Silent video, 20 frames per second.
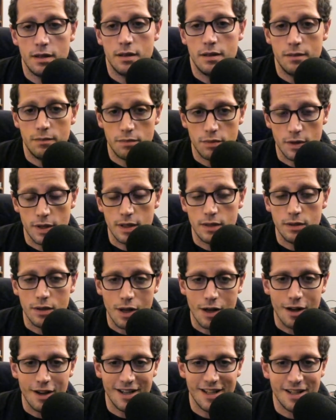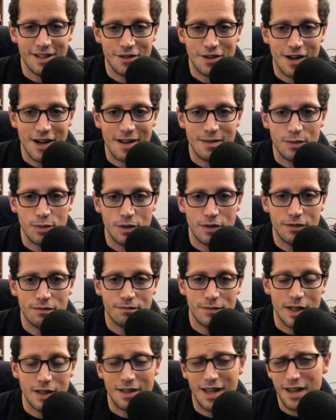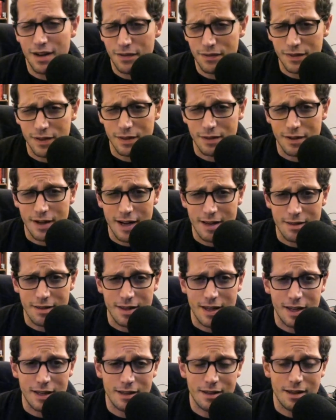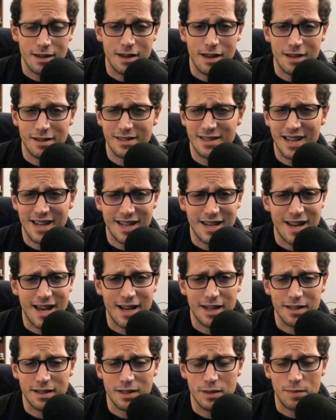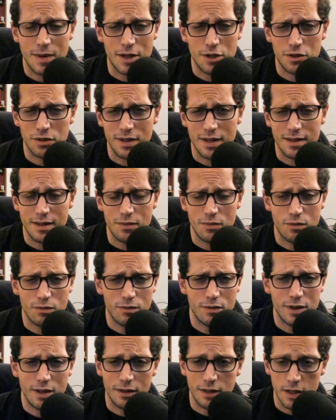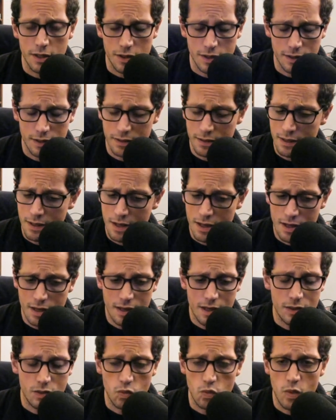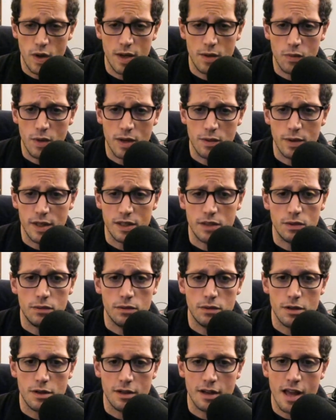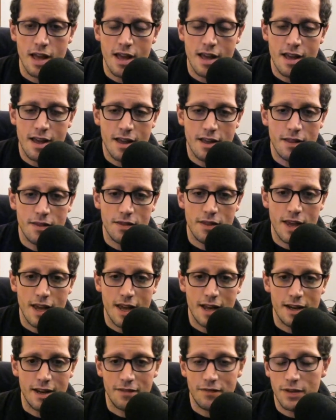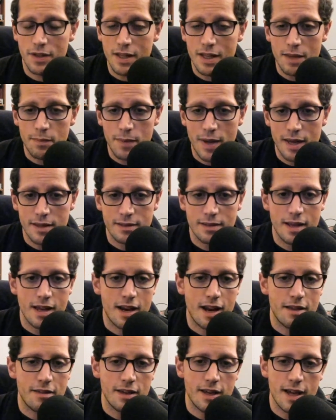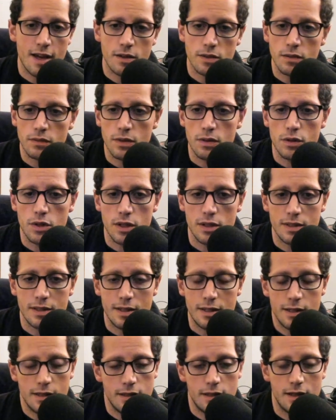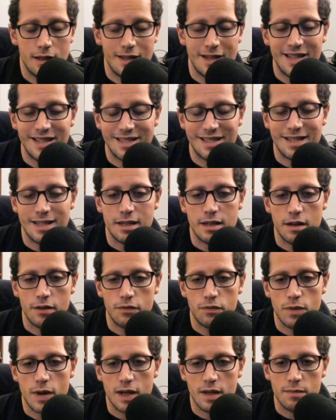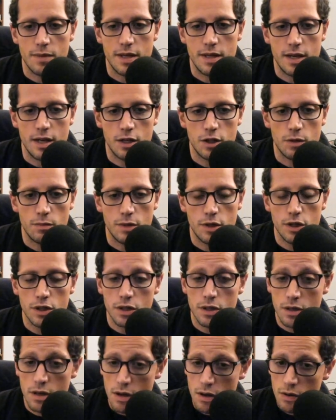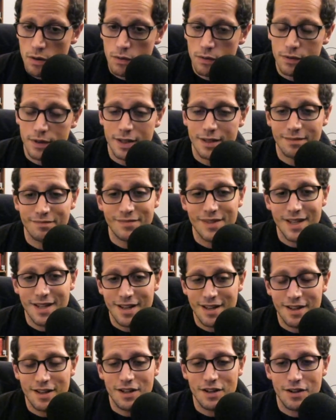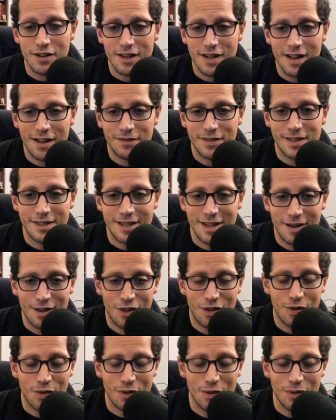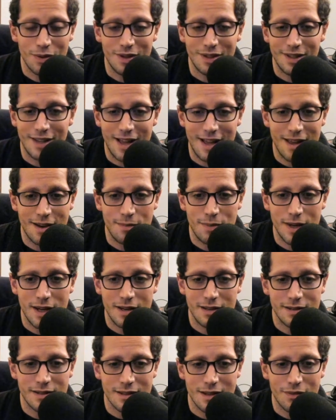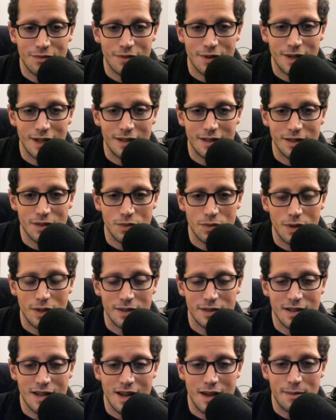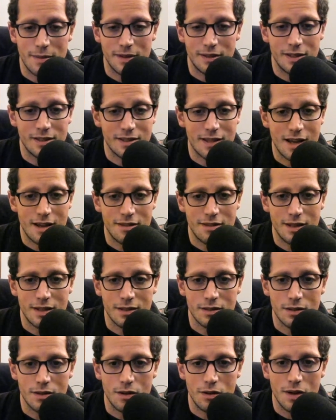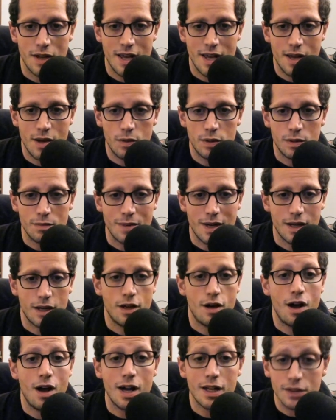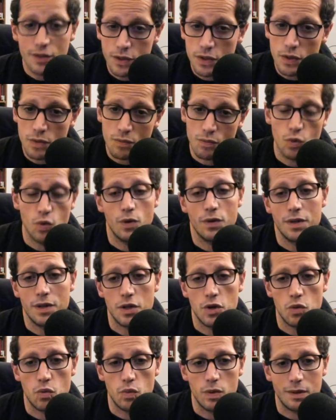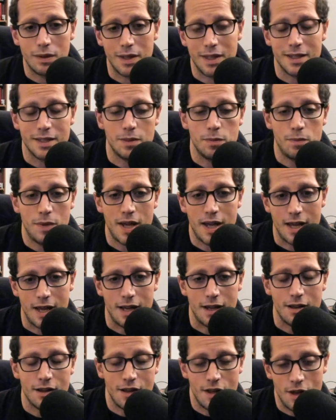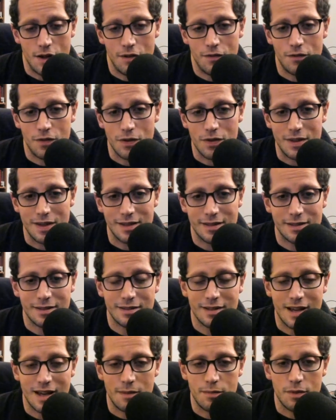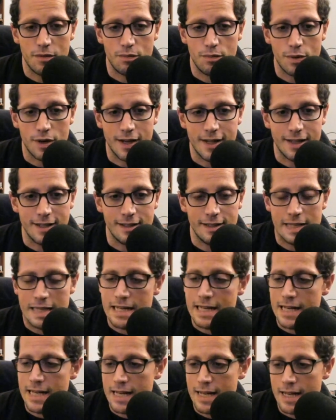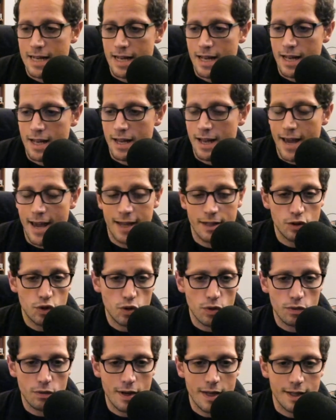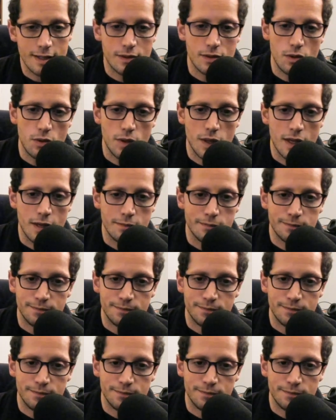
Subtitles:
pretty long and crammed with a lot of filler, I think, a second act especially that really just is way, way, way too long, then if you can get past that, I think House of Gucci is an easy enough recommendation. But just know that you're going to have to sit through a lot of pain and suffering in this runtime, at least I think so, which might cost you more than you're willing to pay for this type of brand. Extra credits. Okay,